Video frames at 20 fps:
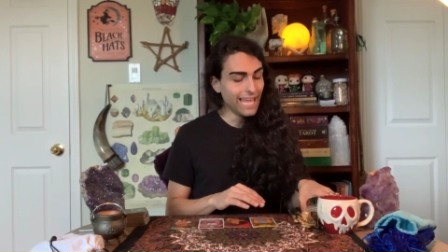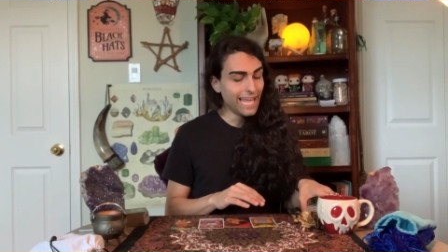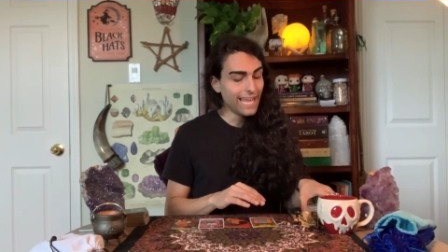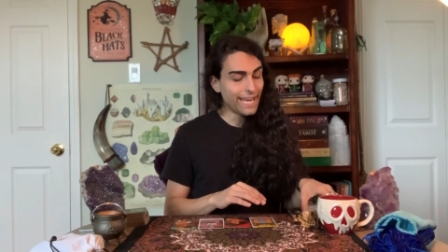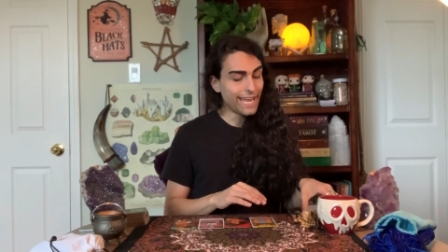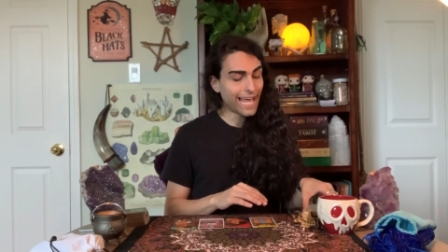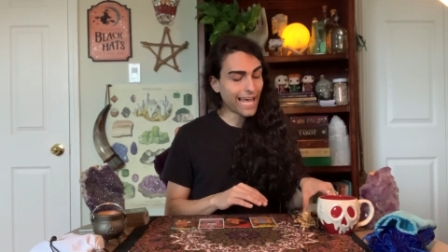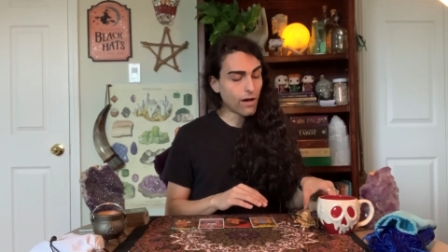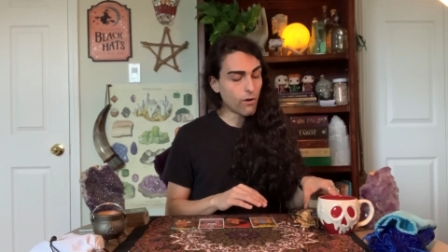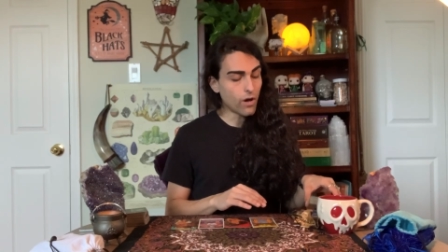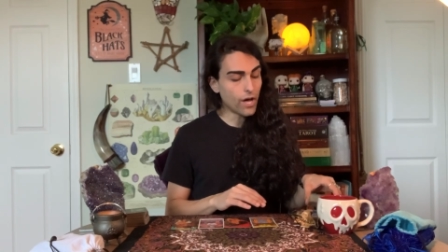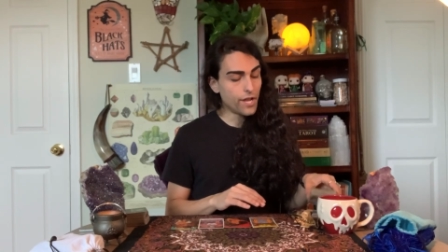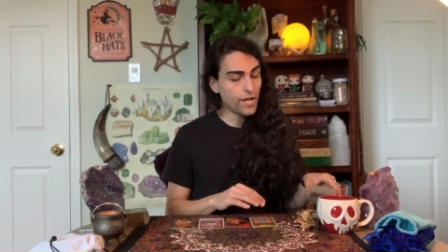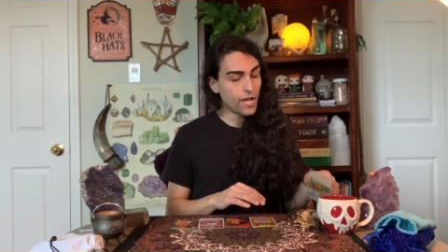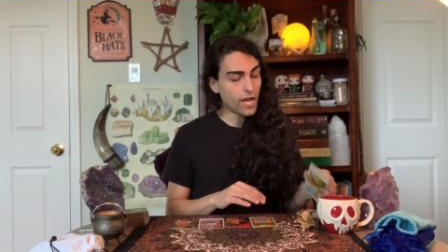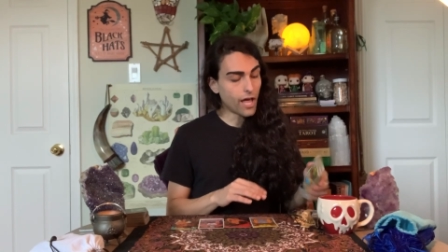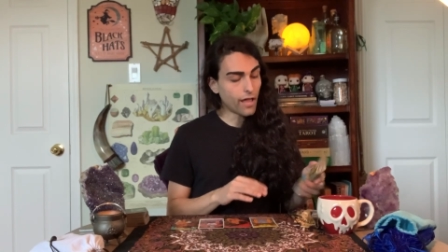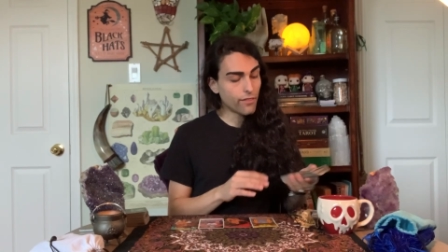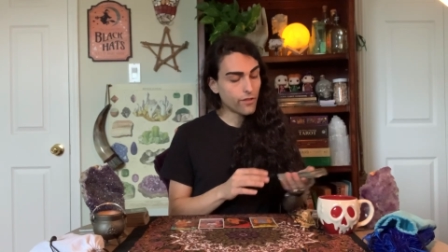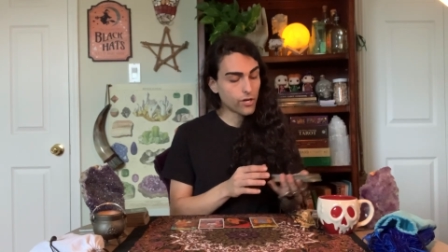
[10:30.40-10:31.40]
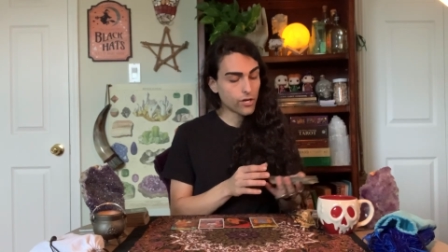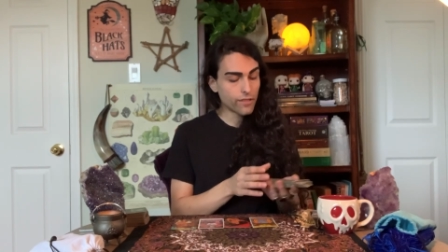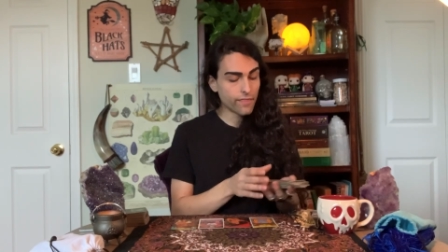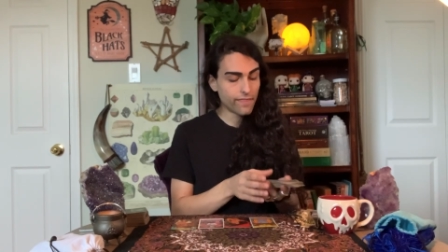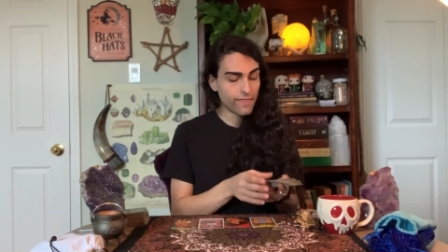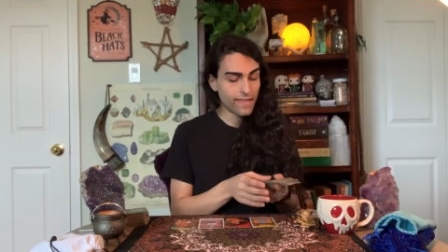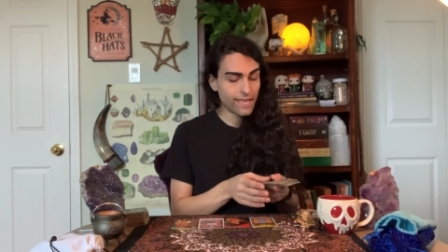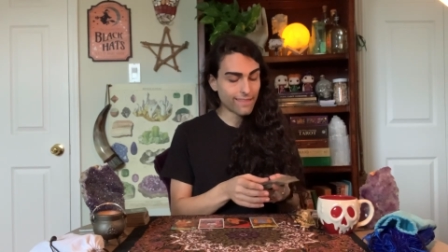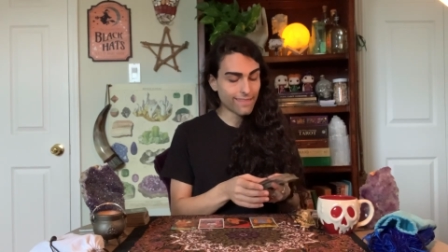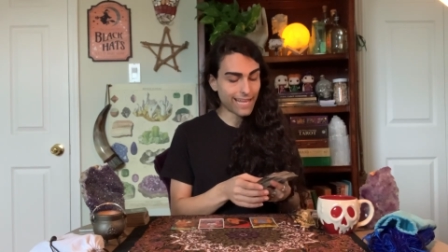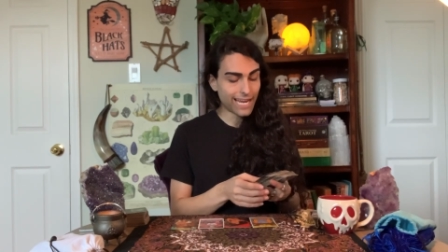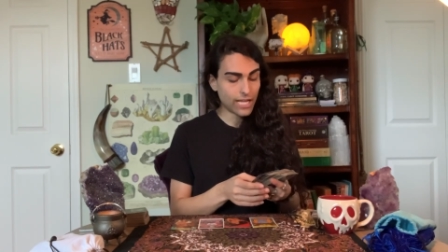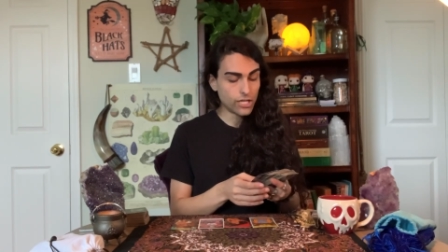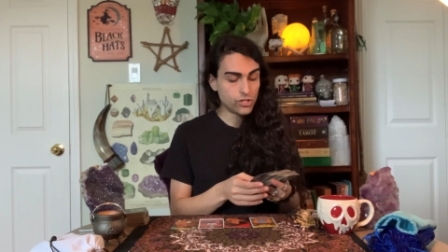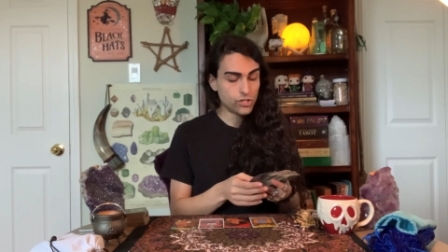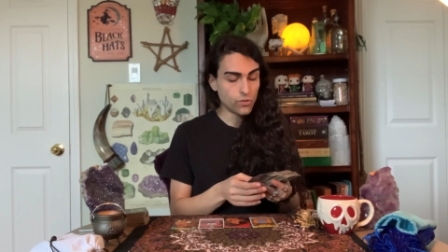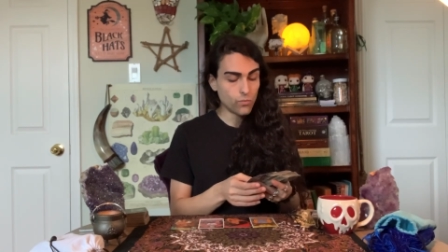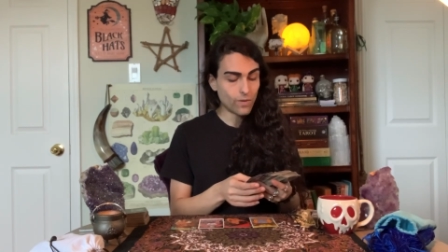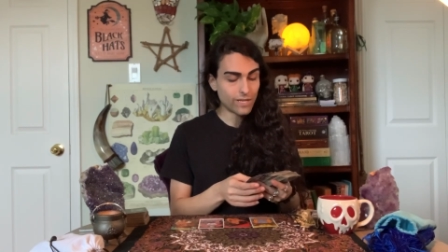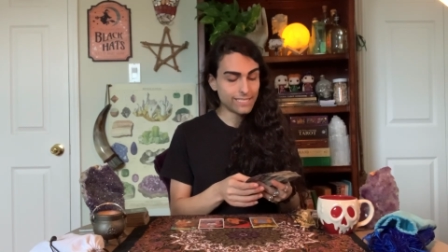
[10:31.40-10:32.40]
Now, another thing that I
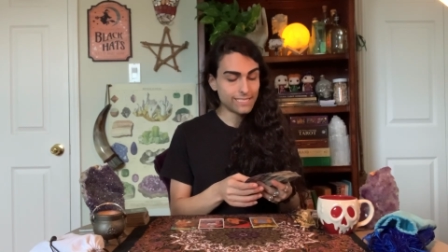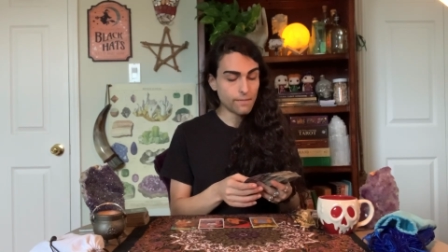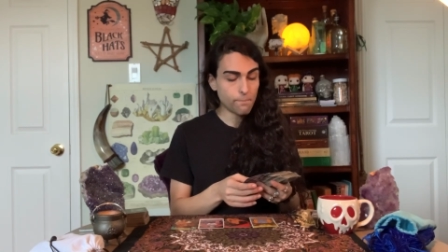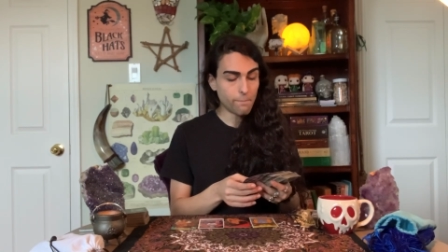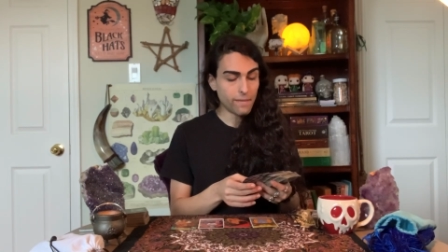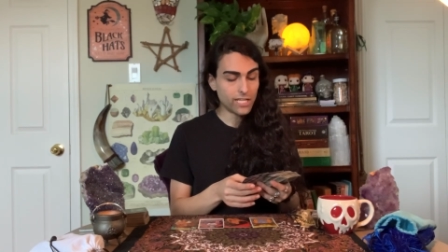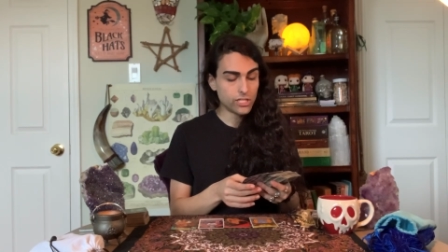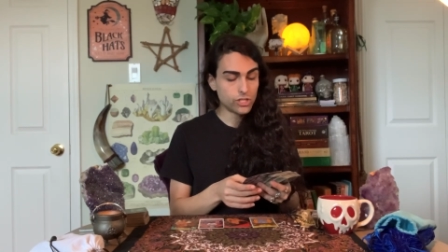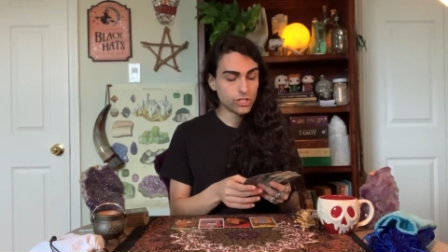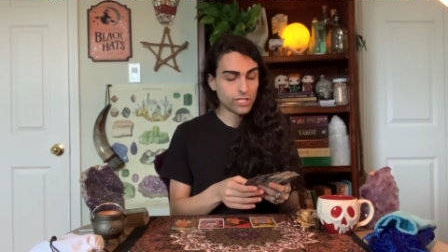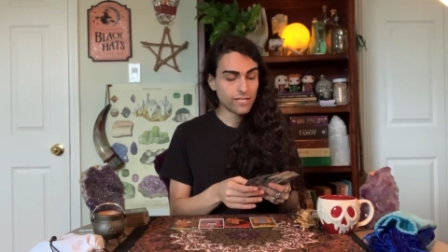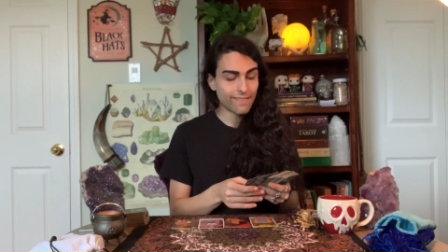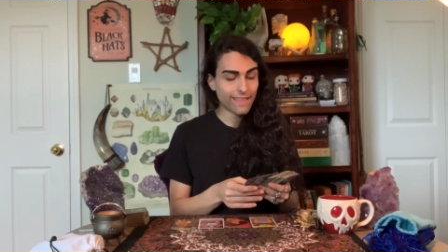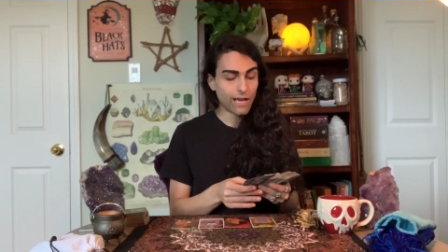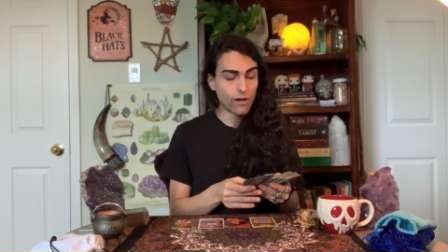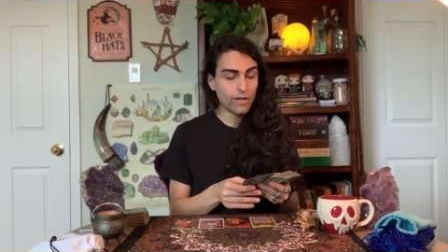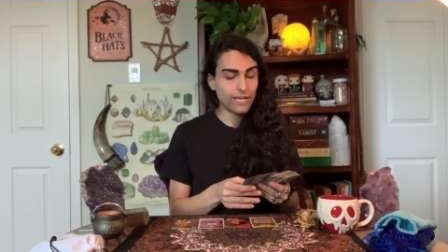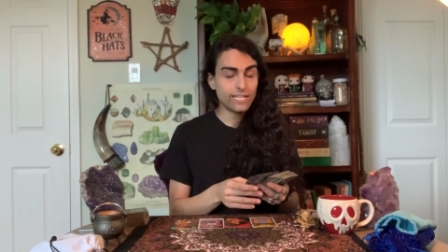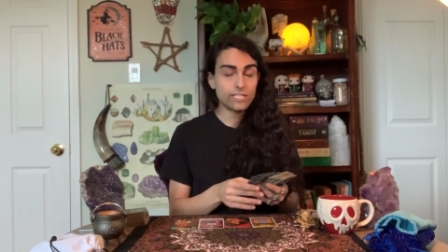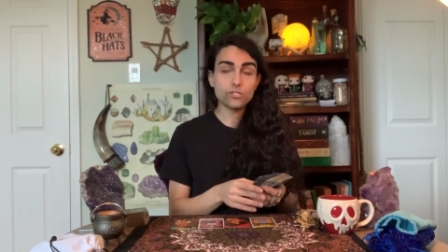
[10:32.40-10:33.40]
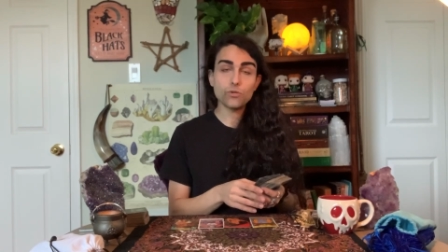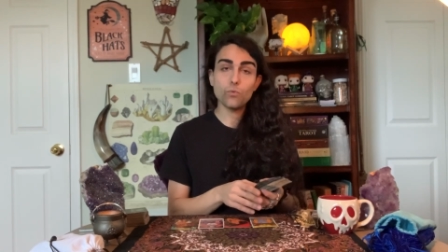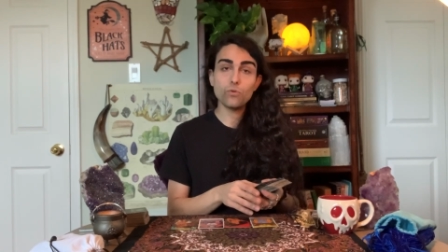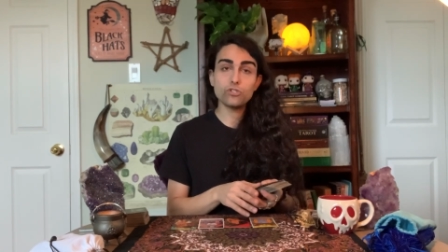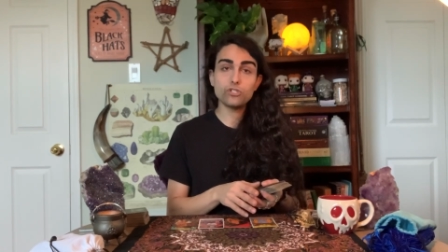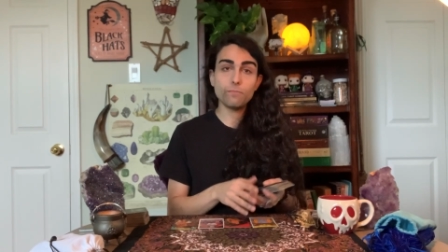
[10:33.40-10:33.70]
do want to mention that is going